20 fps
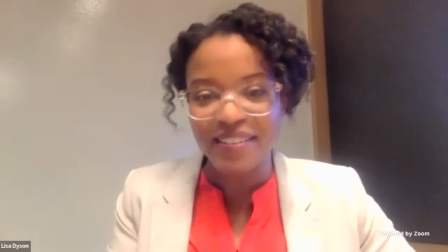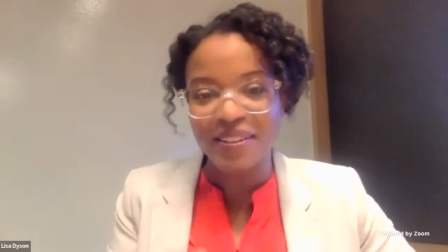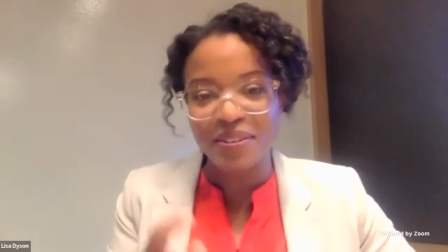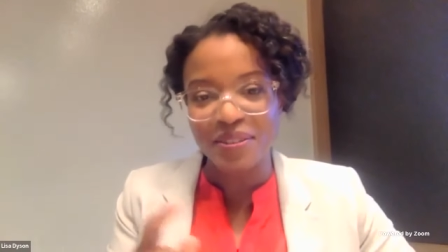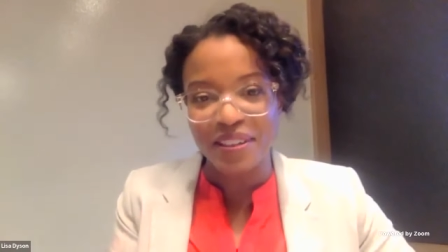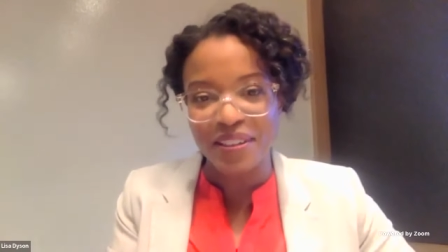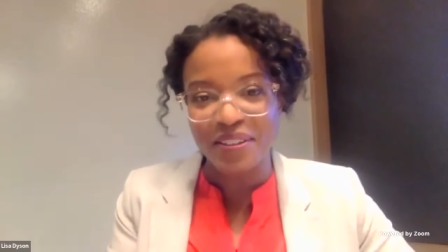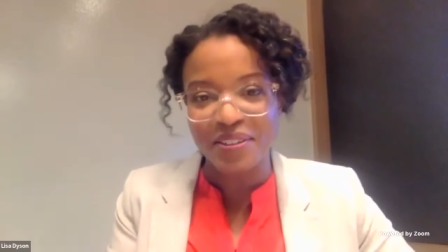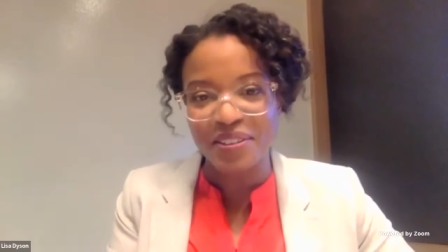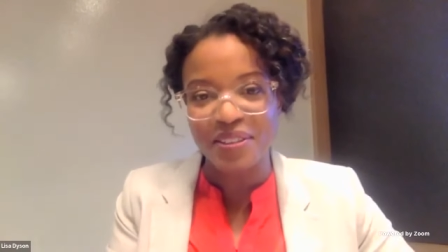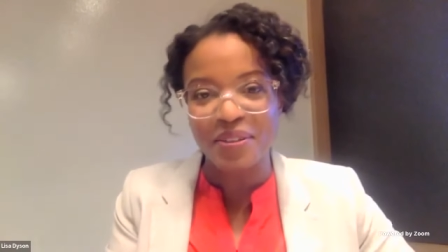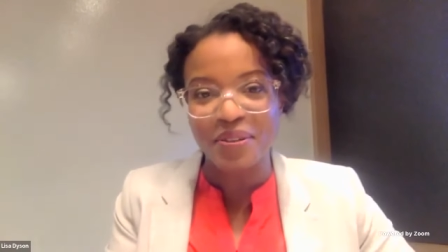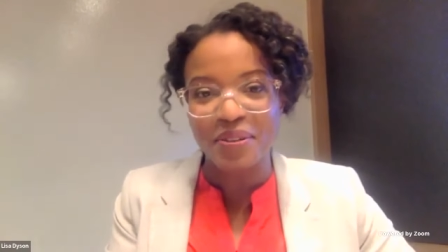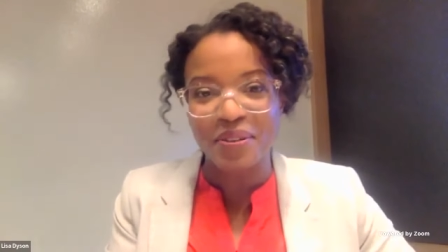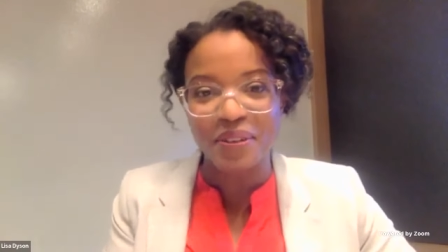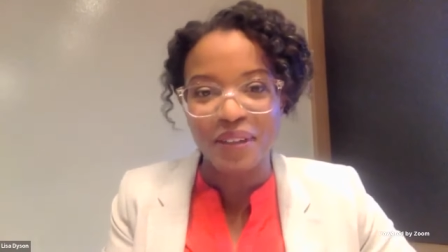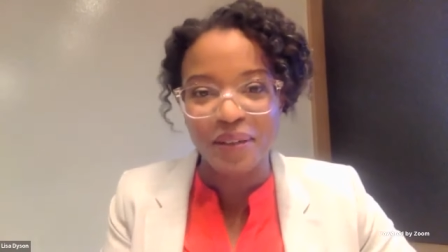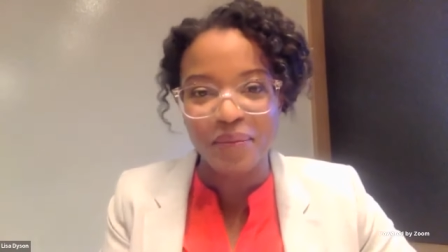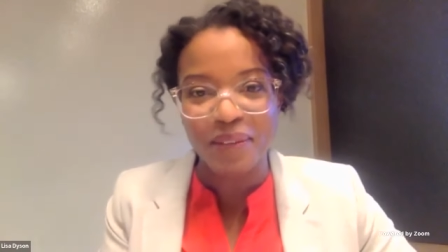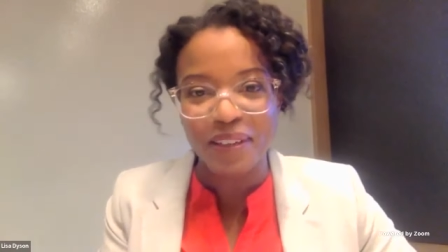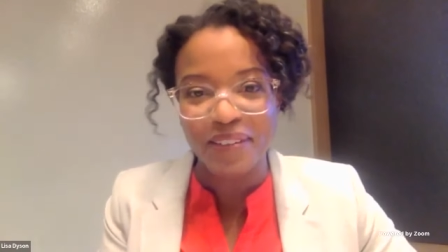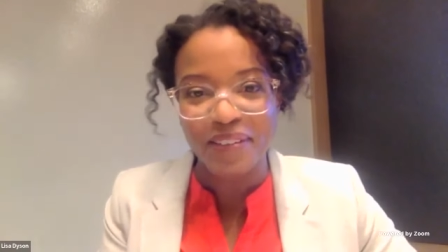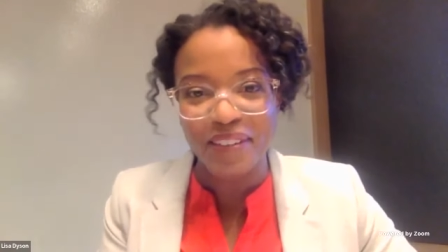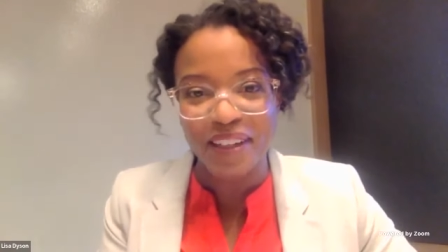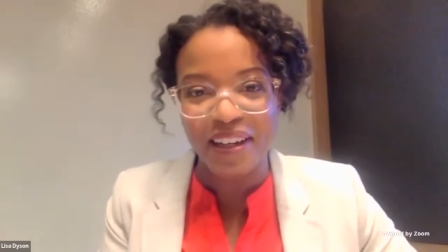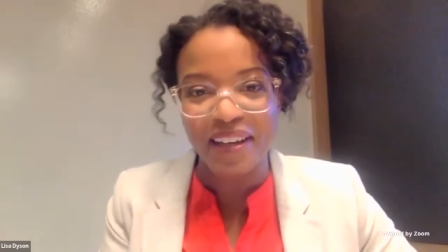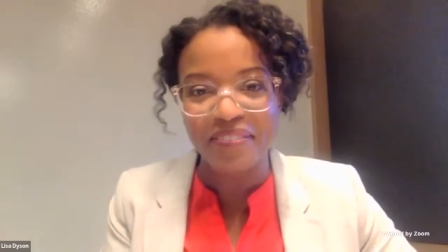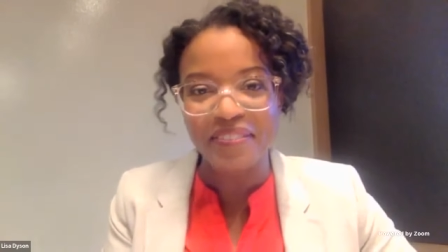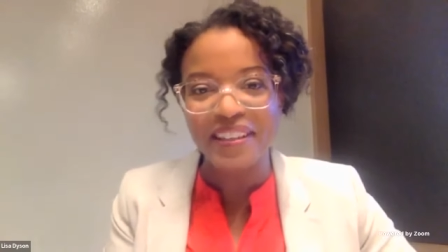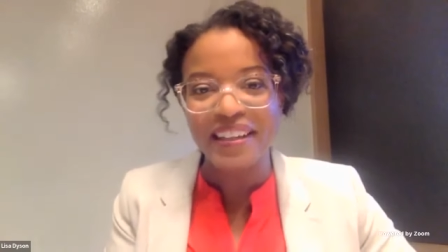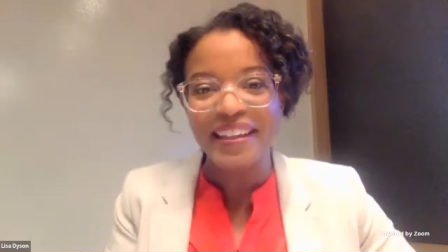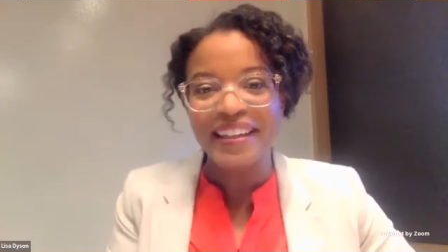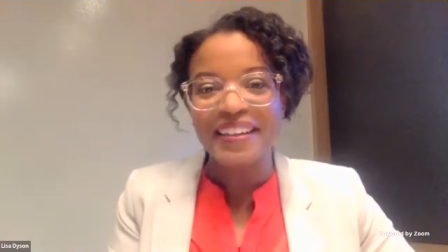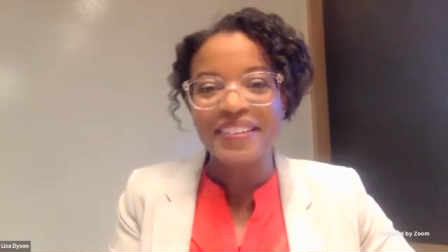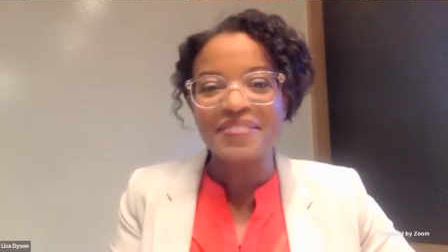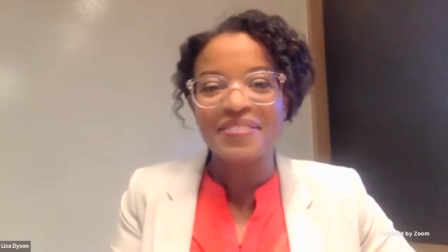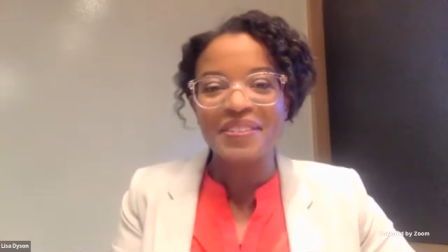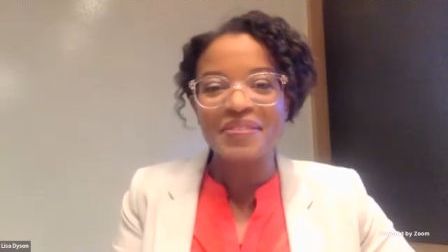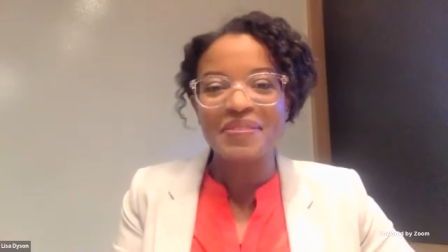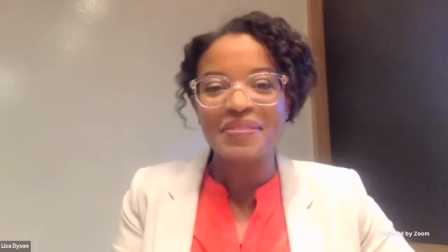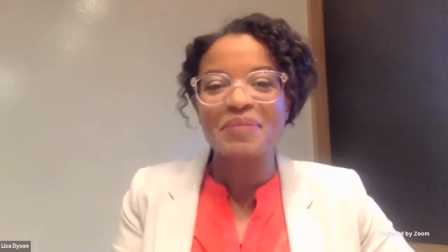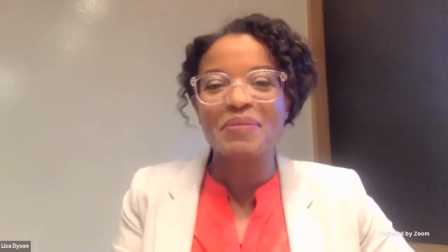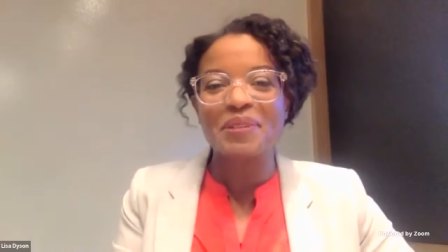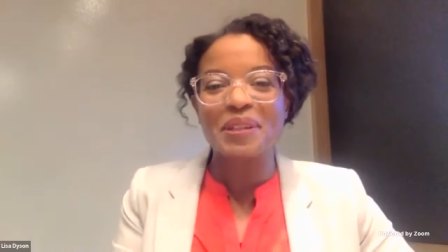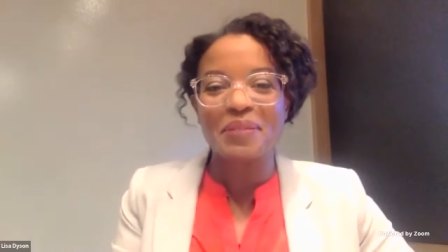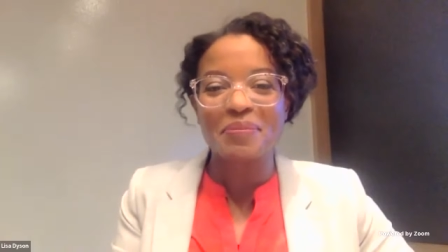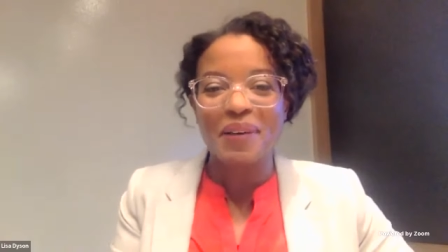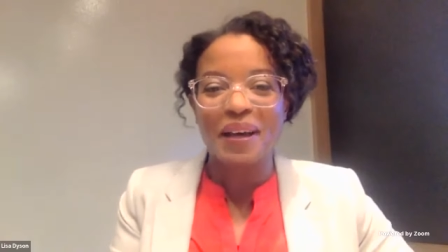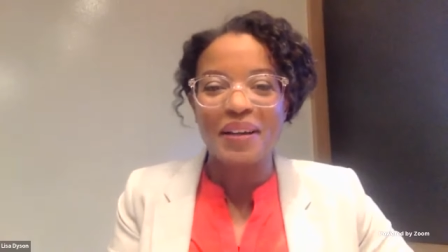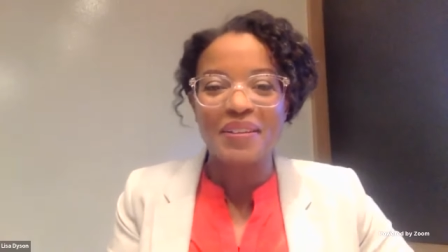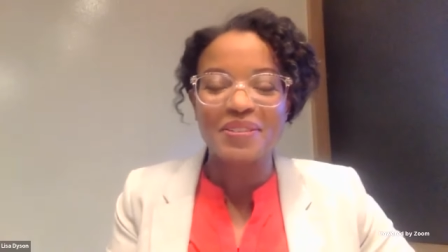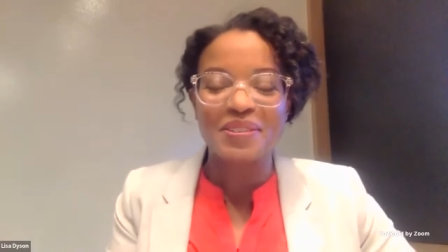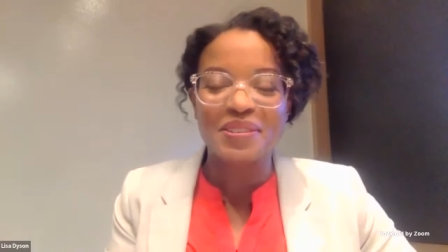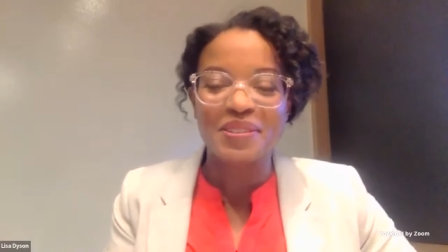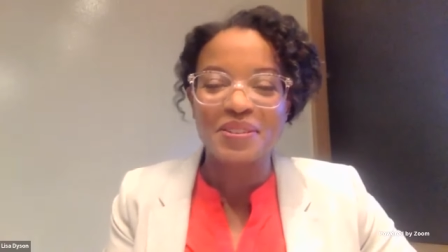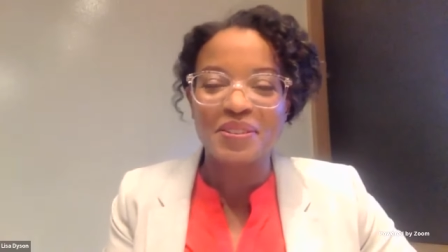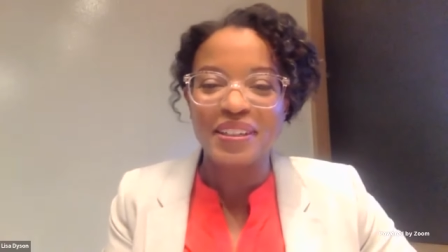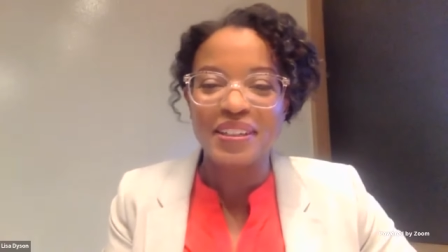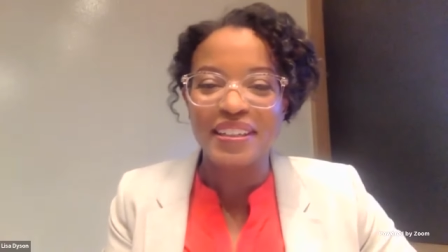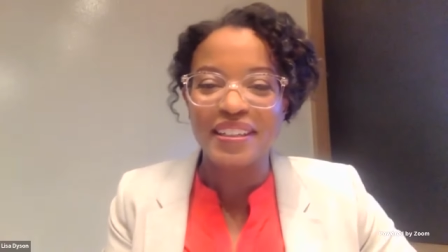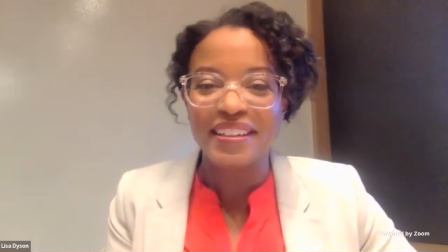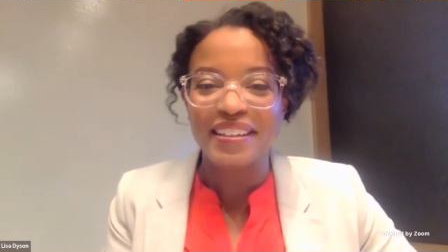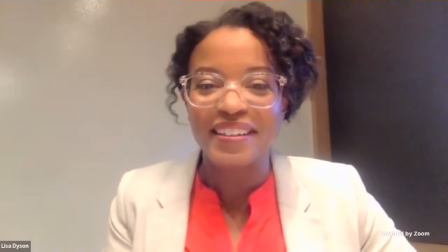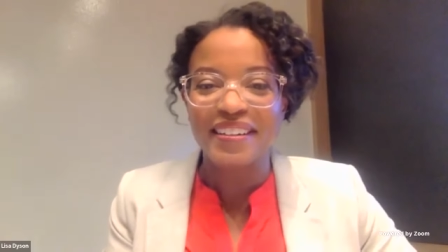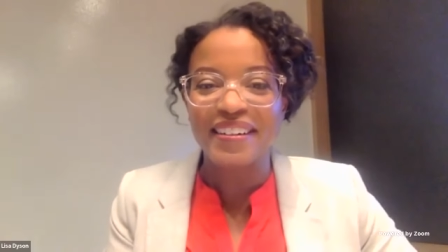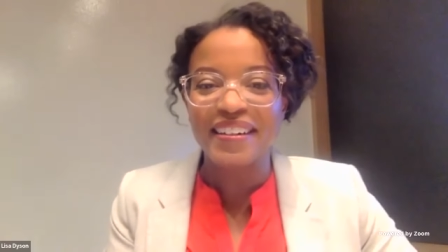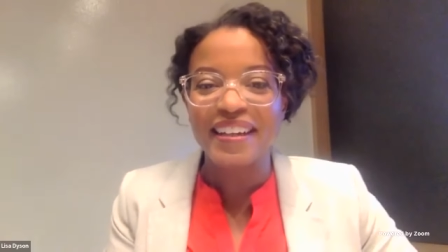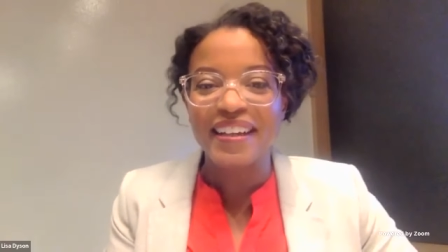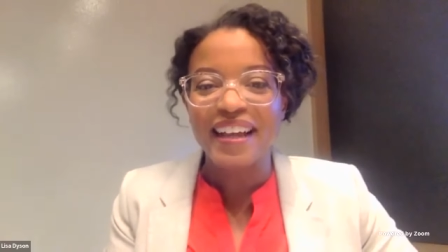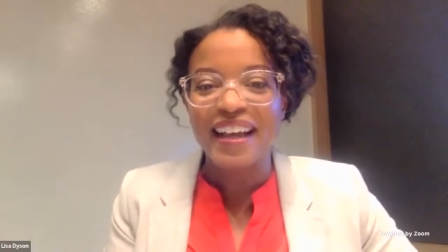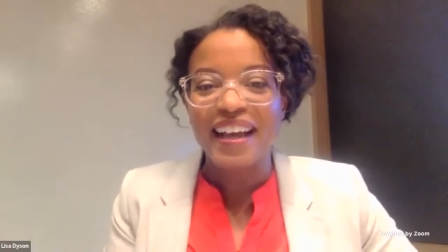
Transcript: There's another zero that I'm leaving off. 50 million pounds or so a year.